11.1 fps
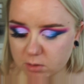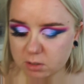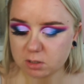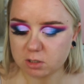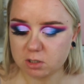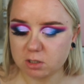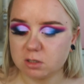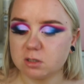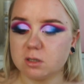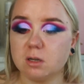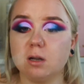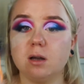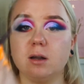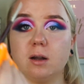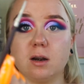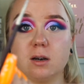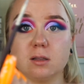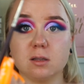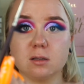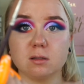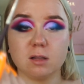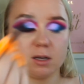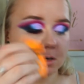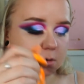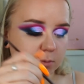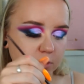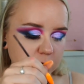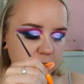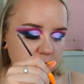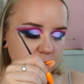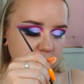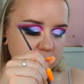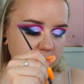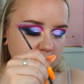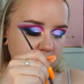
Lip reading: this is just an art liner brush,